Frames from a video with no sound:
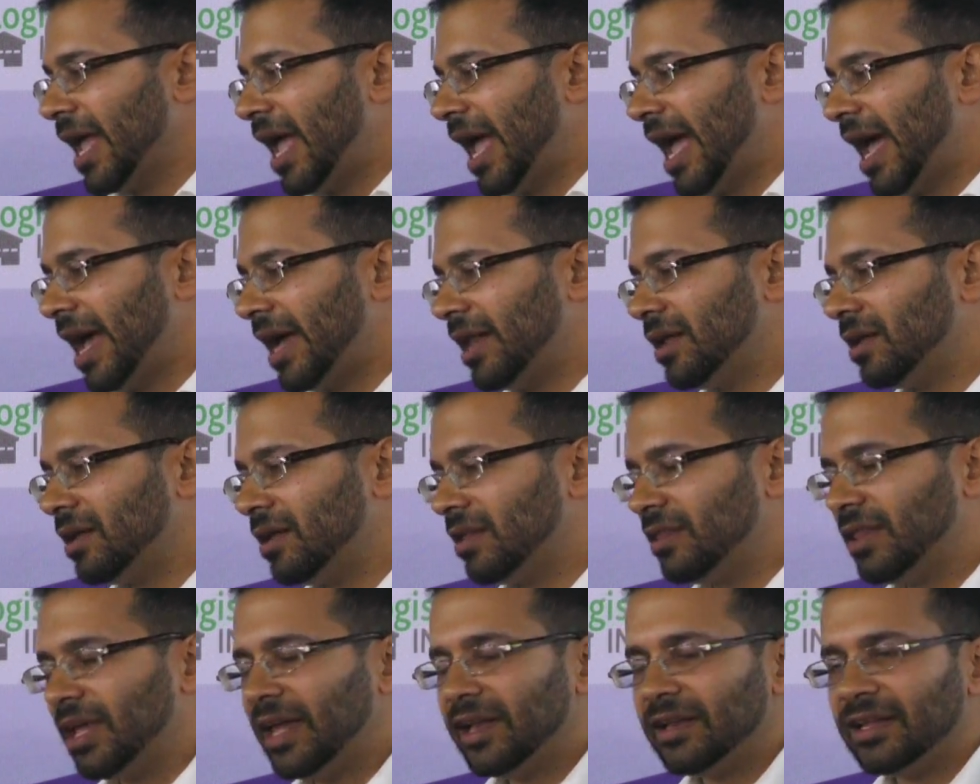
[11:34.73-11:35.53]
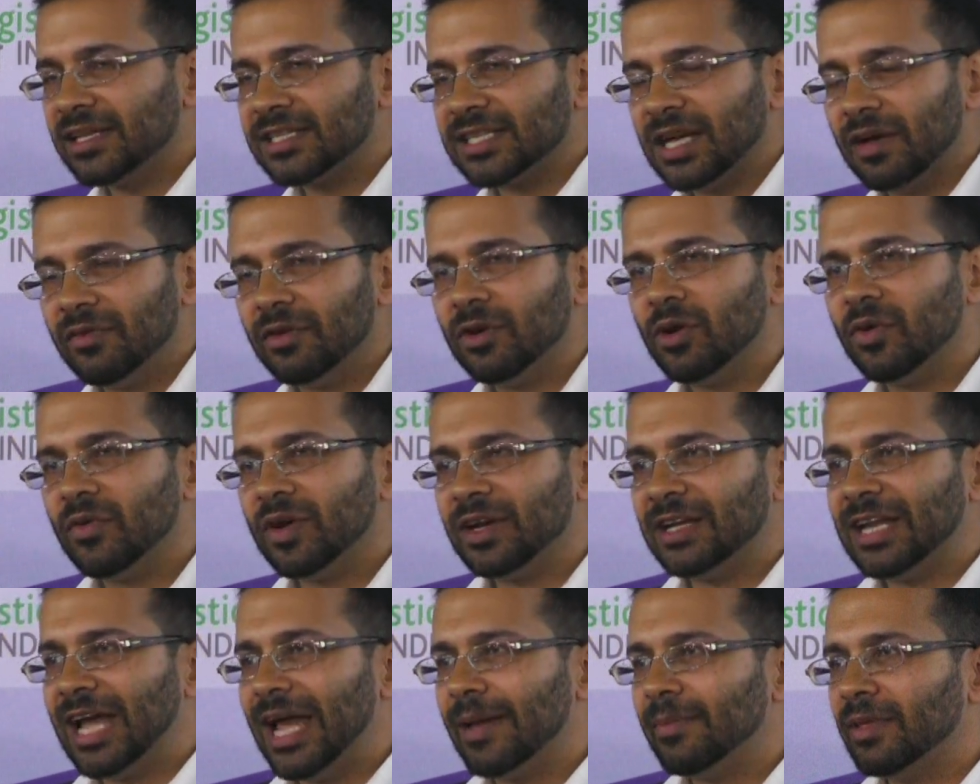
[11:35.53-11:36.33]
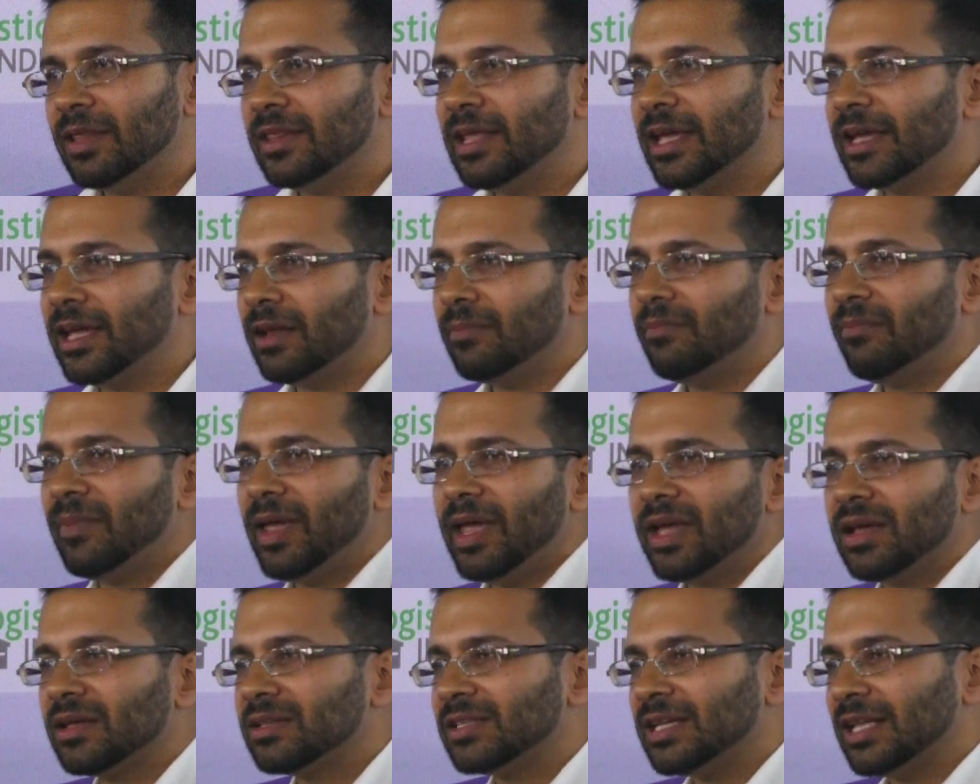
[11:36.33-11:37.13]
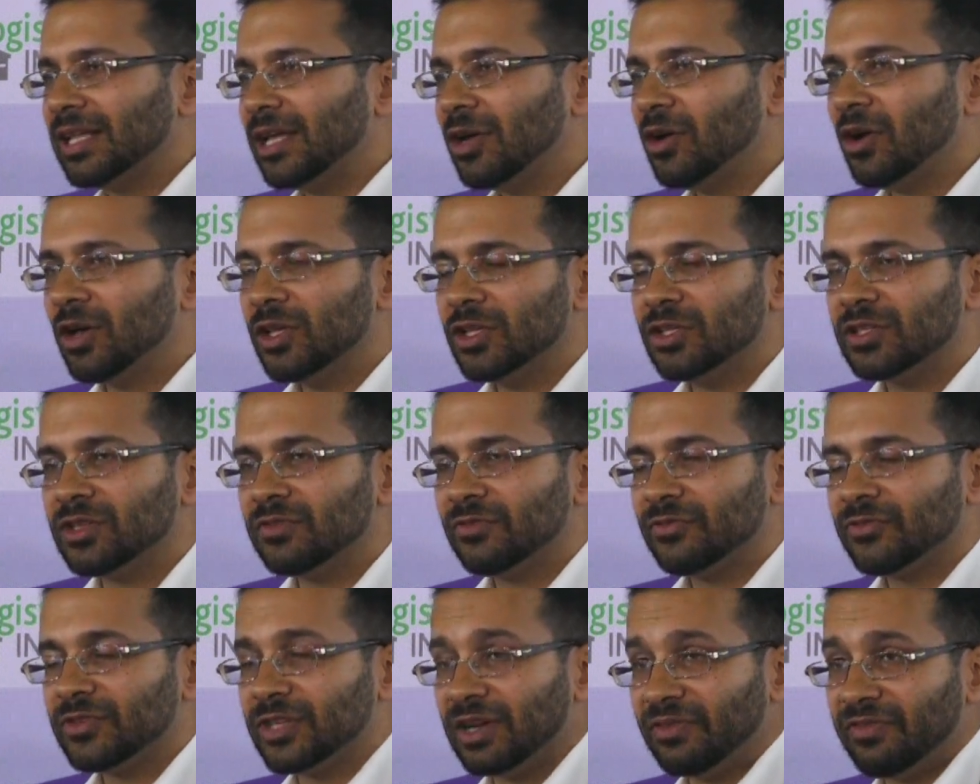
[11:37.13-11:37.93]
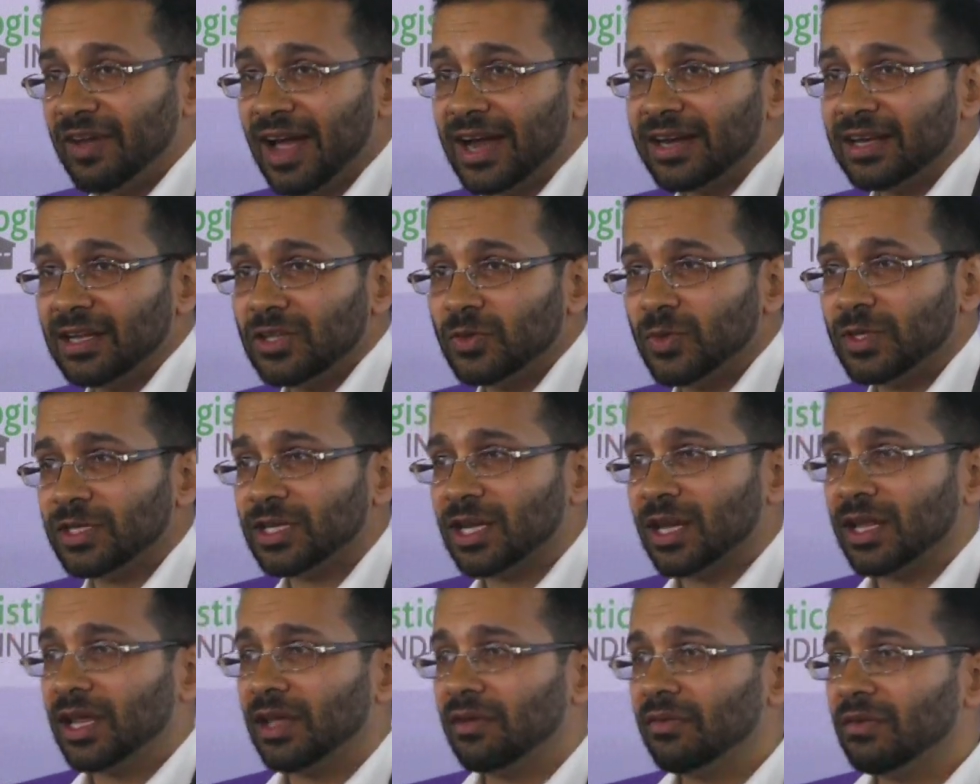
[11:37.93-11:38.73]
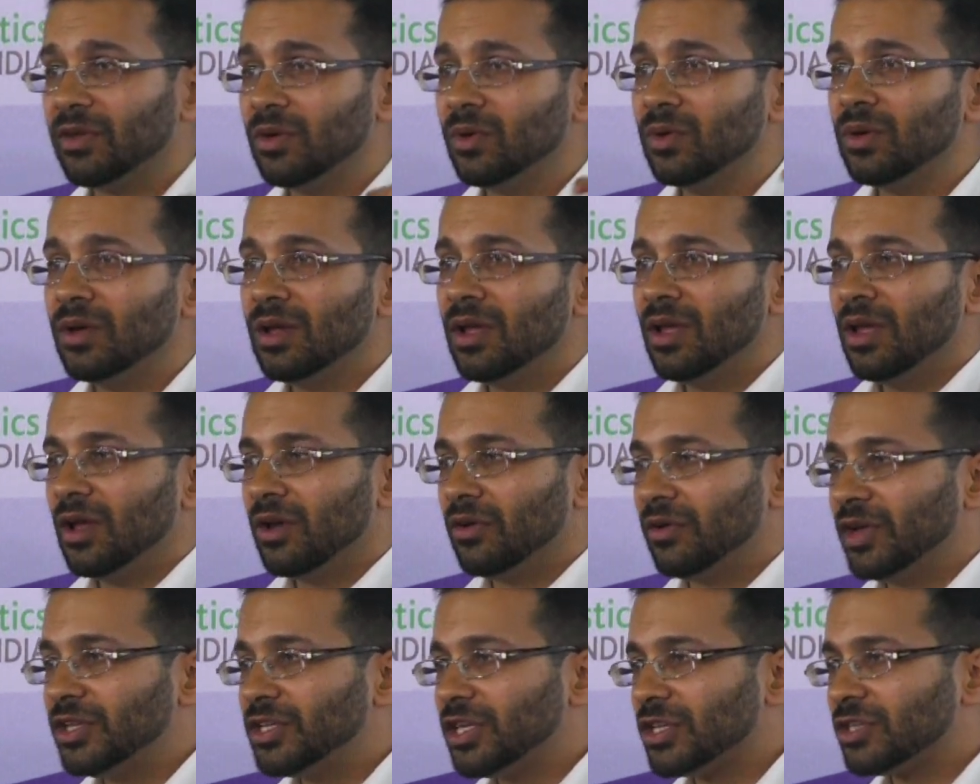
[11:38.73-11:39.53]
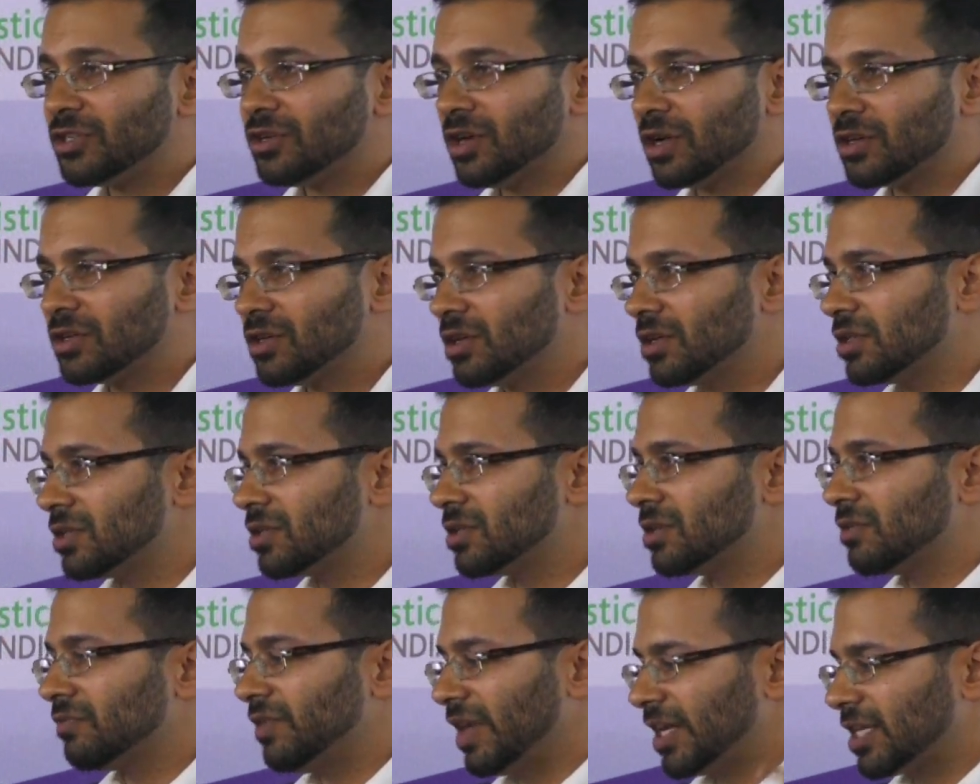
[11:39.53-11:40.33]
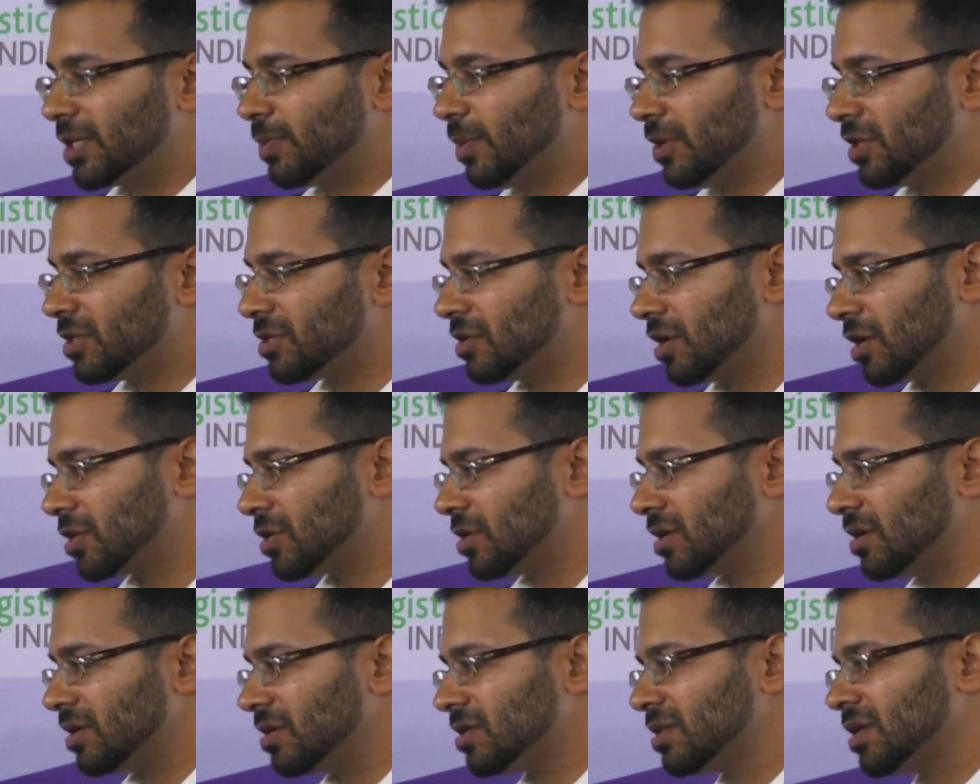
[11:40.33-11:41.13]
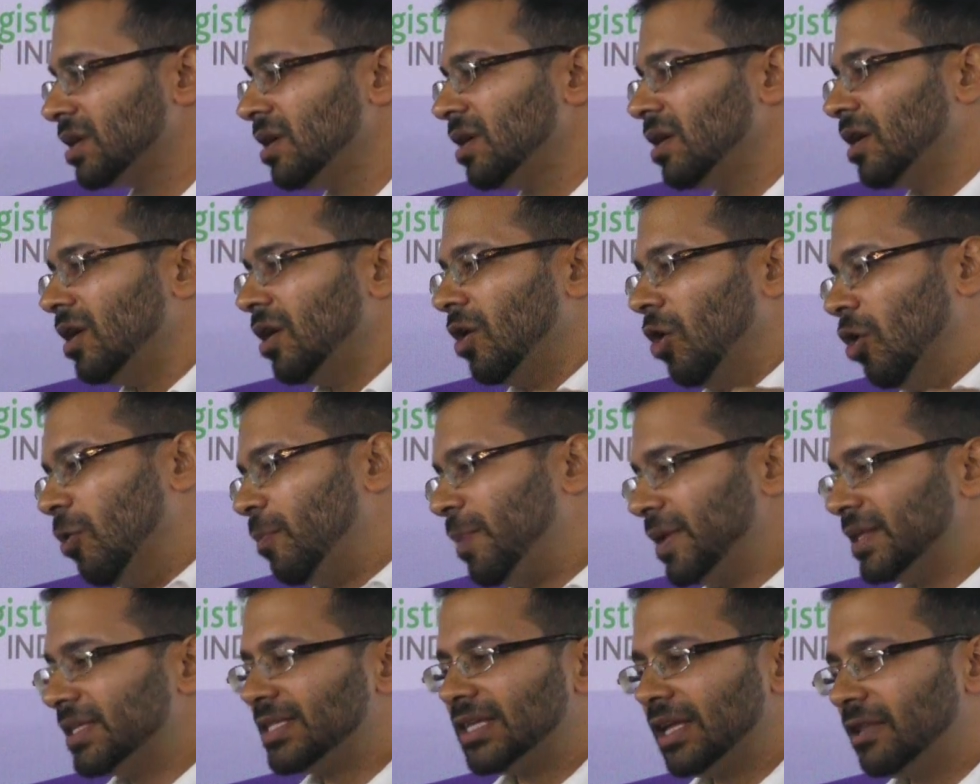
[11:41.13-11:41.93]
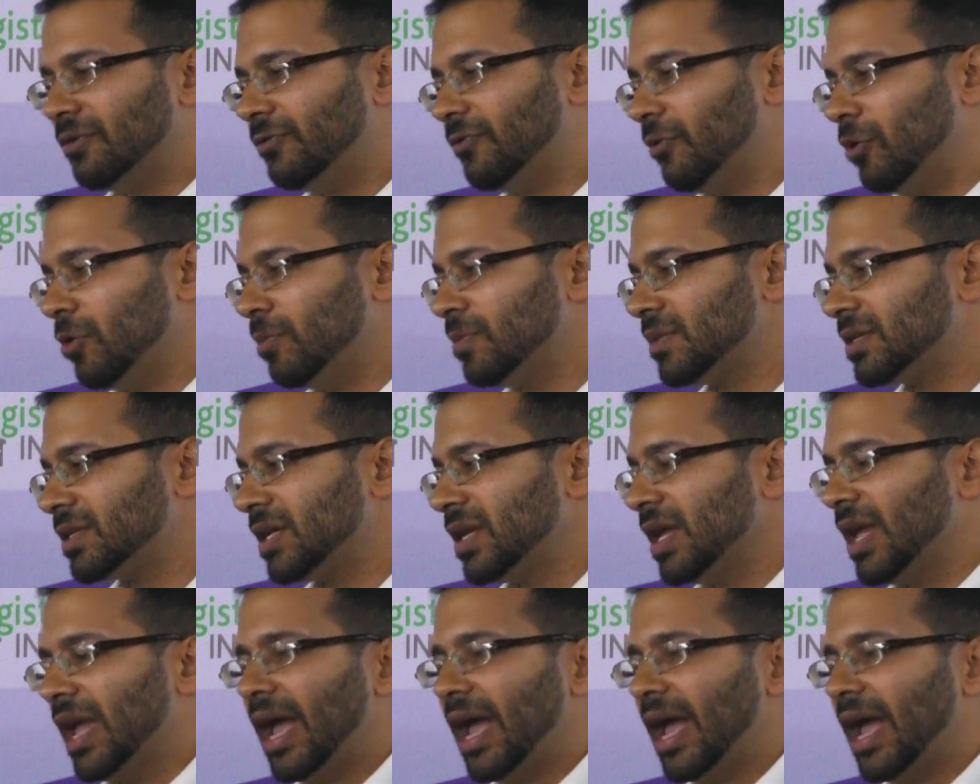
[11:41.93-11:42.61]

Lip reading: And they discovered over time that they can make silicon surfactants which can give you rigid structures, flexible structures, open cell foams.